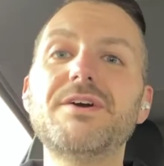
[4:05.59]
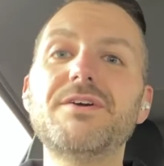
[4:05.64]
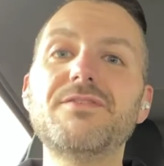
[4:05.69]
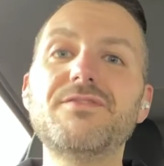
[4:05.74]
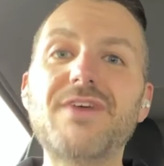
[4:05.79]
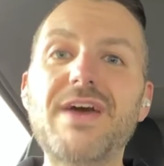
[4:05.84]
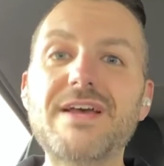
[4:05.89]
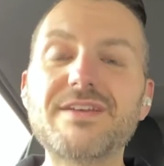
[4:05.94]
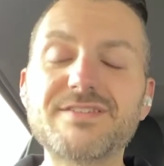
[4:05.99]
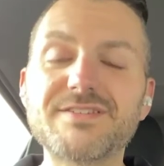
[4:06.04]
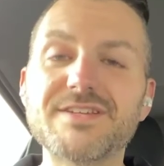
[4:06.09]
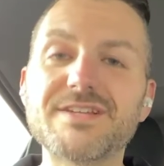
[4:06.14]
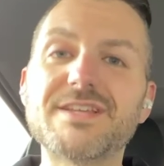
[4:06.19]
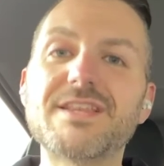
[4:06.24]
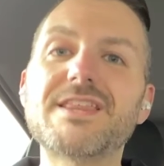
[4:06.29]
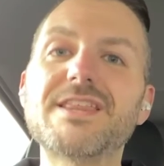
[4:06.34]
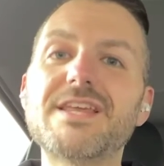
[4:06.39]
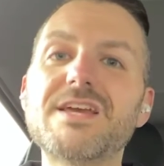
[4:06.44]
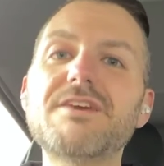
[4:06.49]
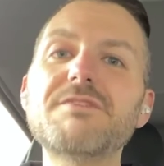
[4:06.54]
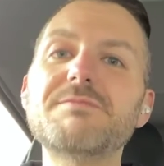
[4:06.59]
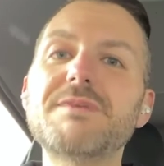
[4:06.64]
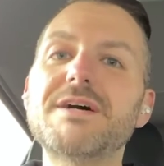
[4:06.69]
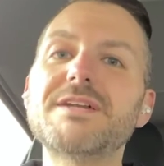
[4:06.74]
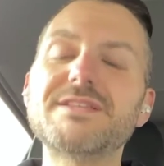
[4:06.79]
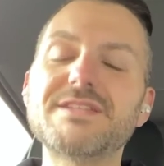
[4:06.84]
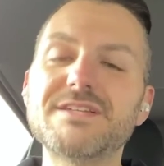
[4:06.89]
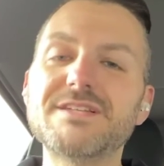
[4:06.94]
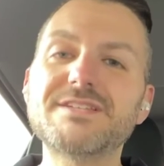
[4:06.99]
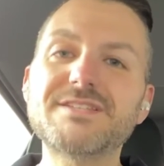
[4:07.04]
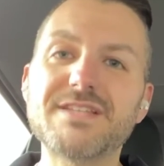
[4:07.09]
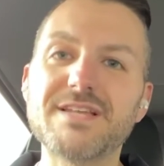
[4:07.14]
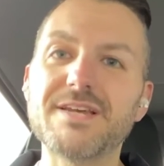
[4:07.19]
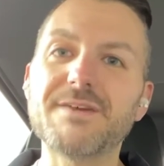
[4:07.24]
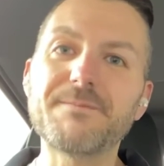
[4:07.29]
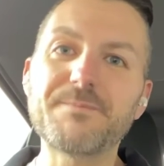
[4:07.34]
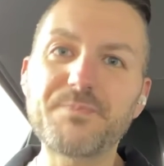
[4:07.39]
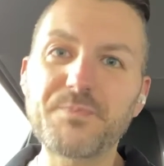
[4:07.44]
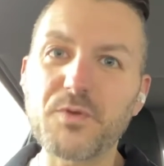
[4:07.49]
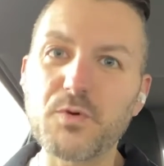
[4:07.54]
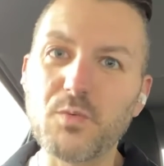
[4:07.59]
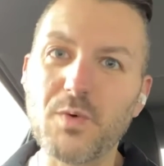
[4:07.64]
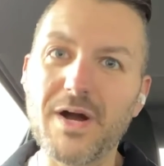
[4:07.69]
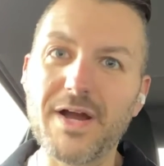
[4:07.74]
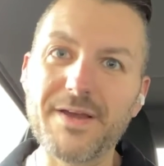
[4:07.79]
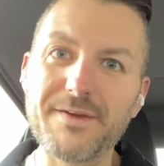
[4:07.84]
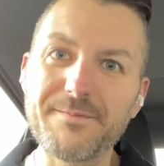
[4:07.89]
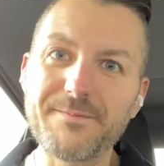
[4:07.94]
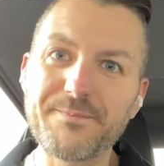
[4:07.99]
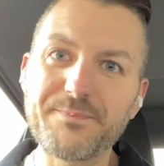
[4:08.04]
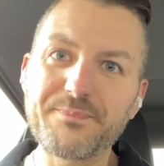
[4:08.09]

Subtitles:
fasting, think about this thing. Why?